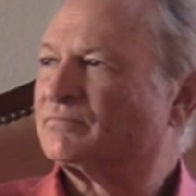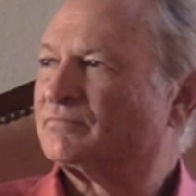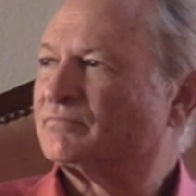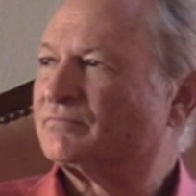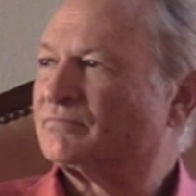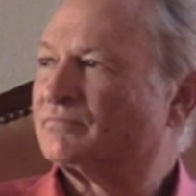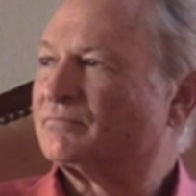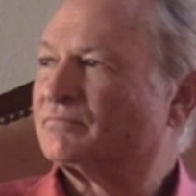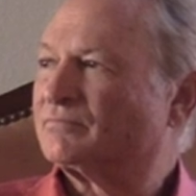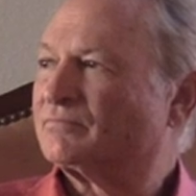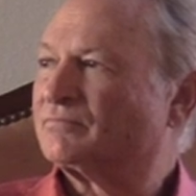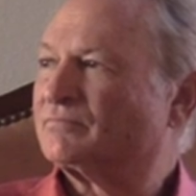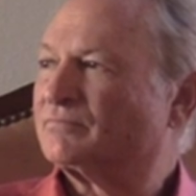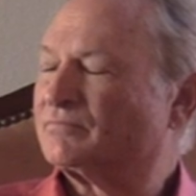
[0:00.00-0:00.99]

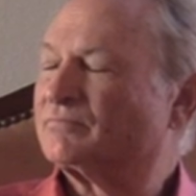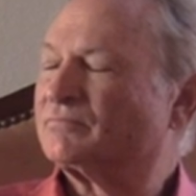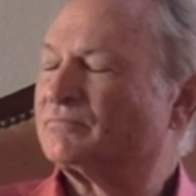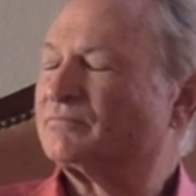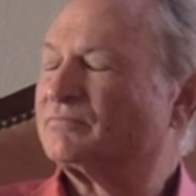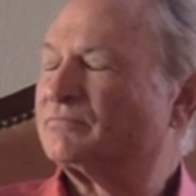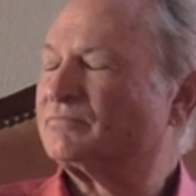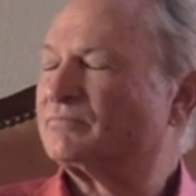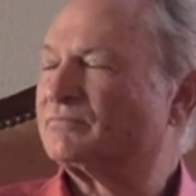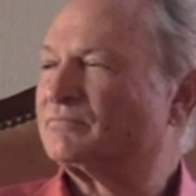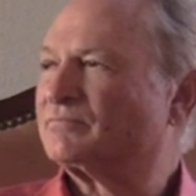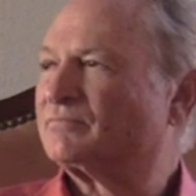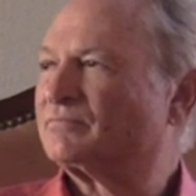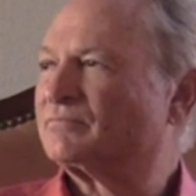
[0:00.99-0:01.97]

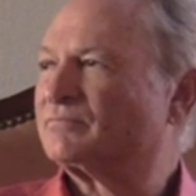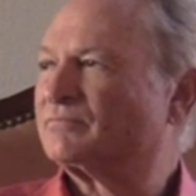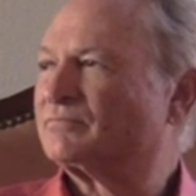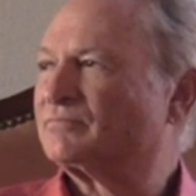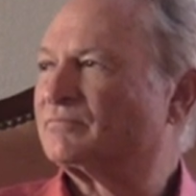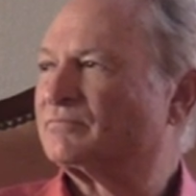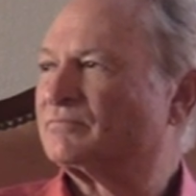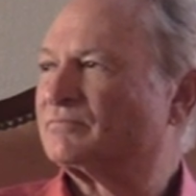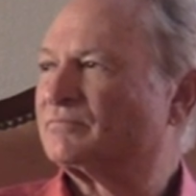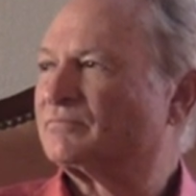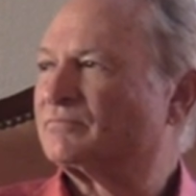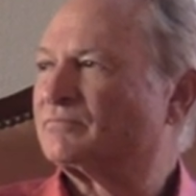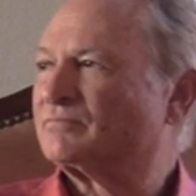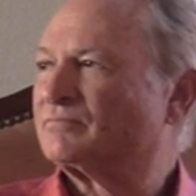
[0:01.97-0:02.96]

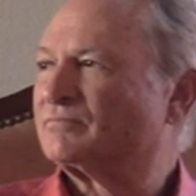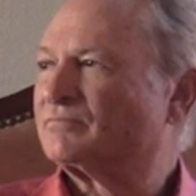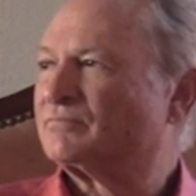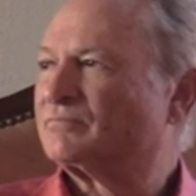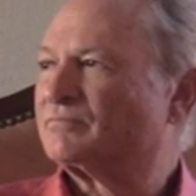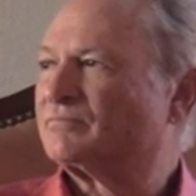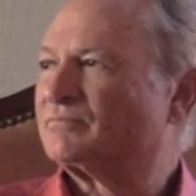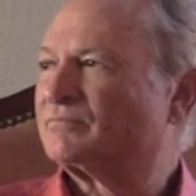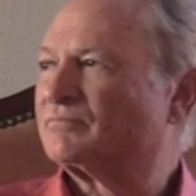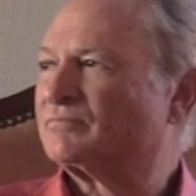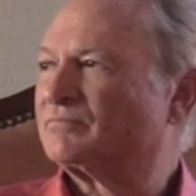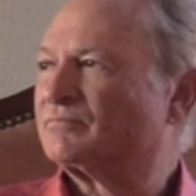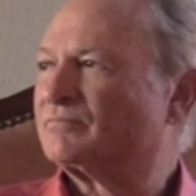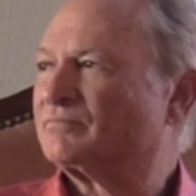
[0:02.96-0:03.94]

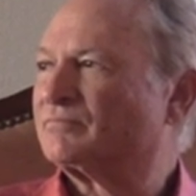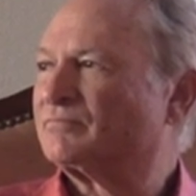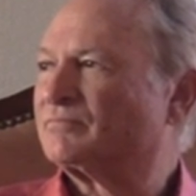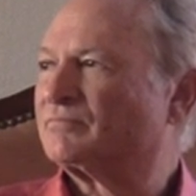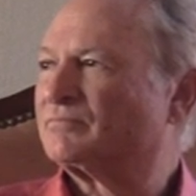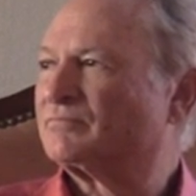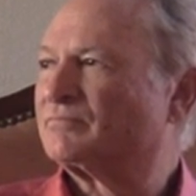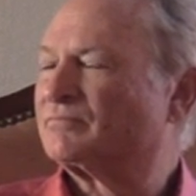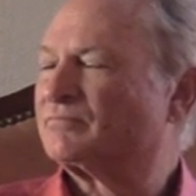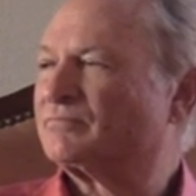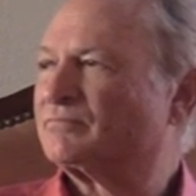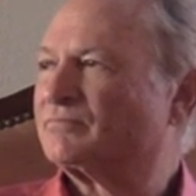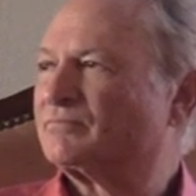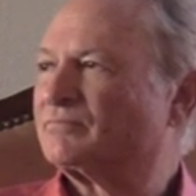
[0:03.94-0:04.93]

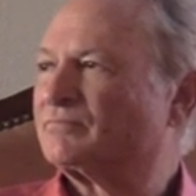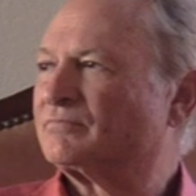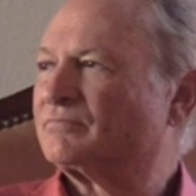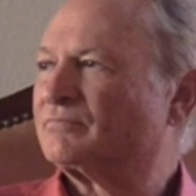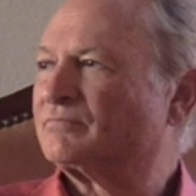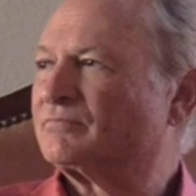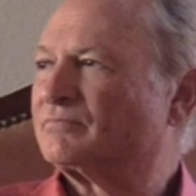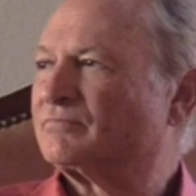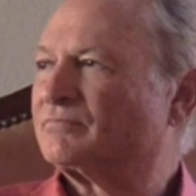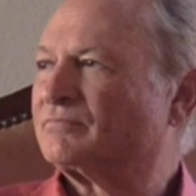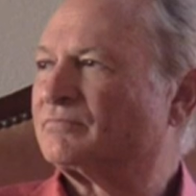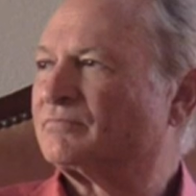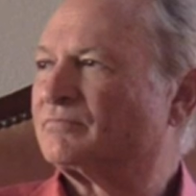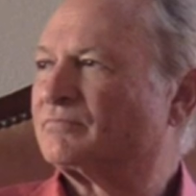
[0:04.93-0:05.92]

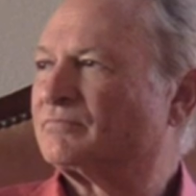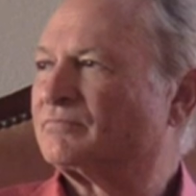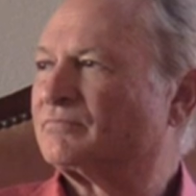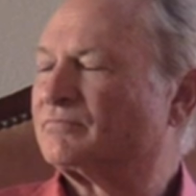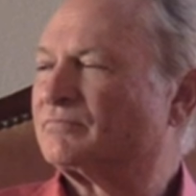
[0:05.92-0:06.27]
(not speaking)